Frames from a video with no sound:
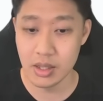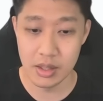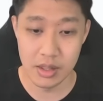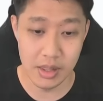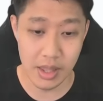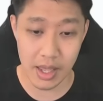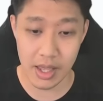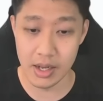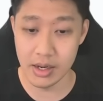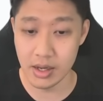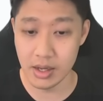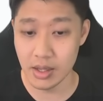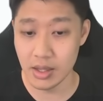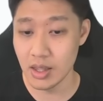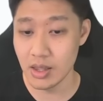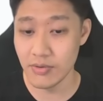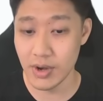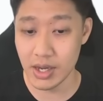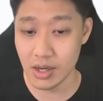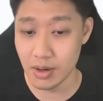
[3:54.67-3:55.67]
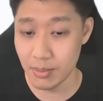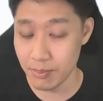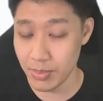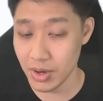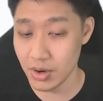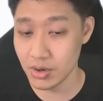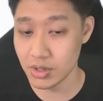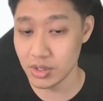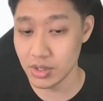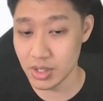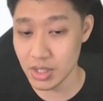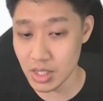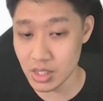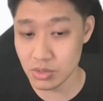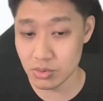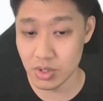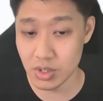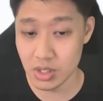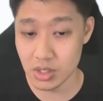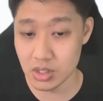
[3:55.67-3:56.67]
Then if I compare it to
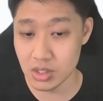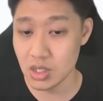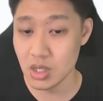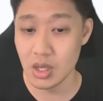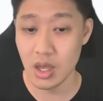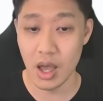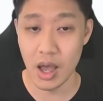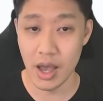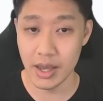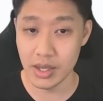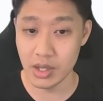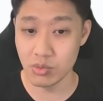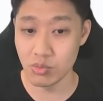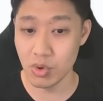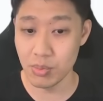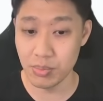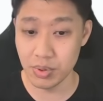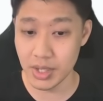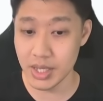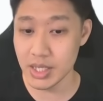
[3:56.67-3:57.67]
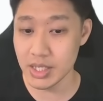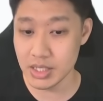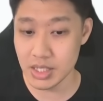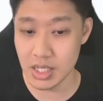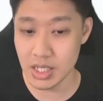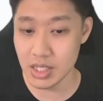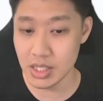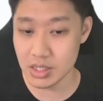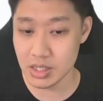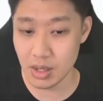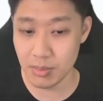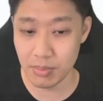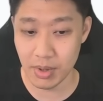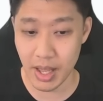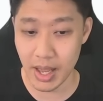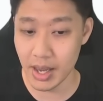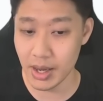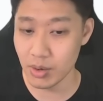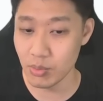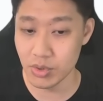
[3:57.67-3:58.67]
these ones, I can replace Kitasan
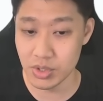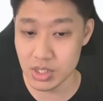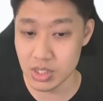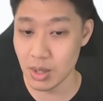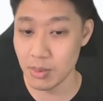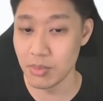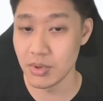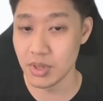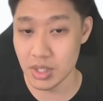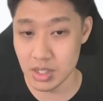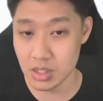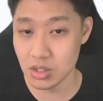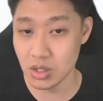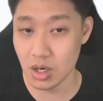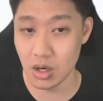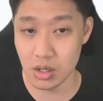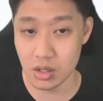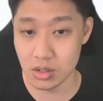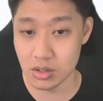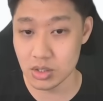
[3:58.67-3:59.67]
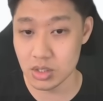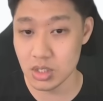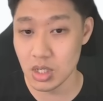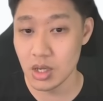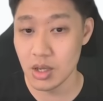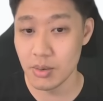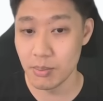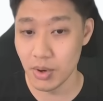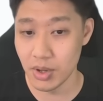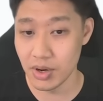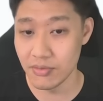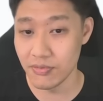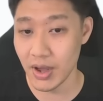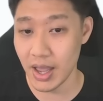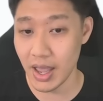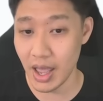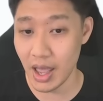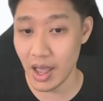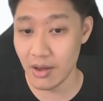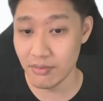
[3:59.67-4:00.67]
Black with some of these cards. But if I
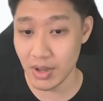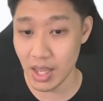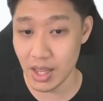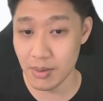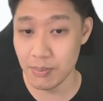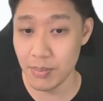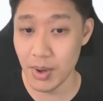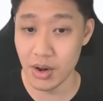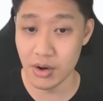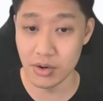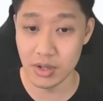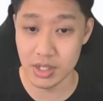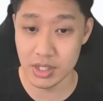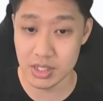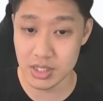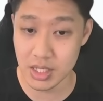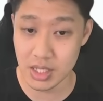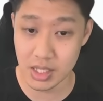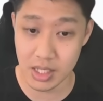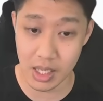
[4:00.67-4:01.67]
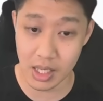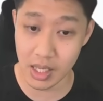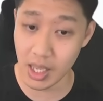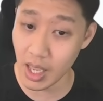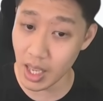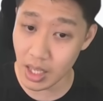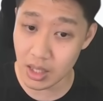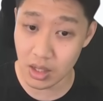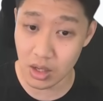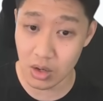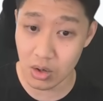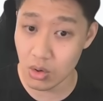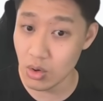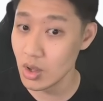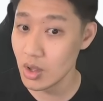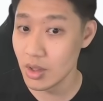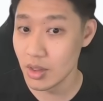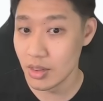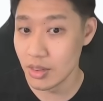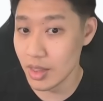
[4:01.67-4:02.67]
have a better, let's say, King Halo,
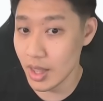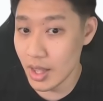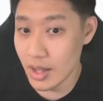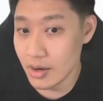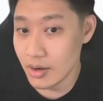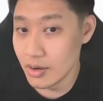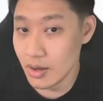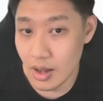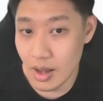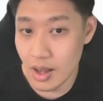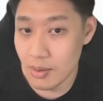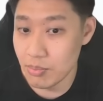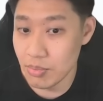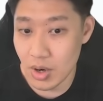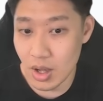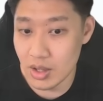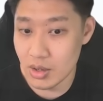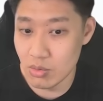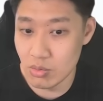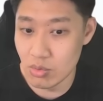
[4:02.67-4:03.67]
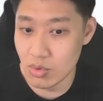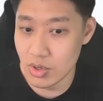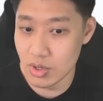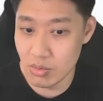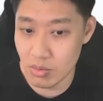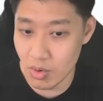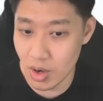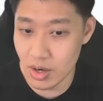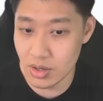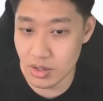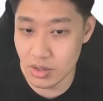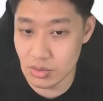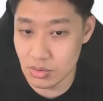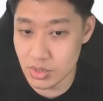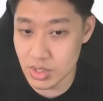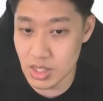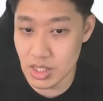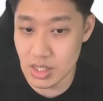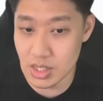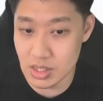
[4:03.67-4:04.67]
then I probably wouldn't want to
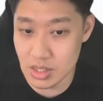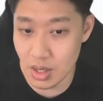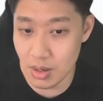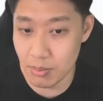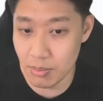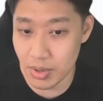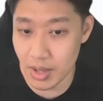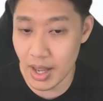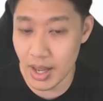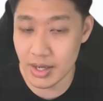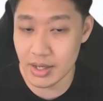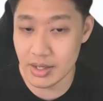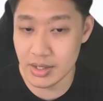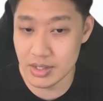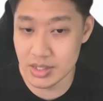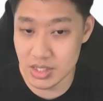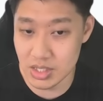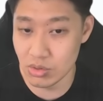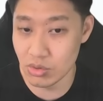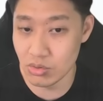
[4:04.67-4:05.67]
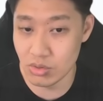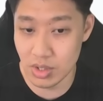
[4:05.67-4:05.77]
use Kitasan Black 0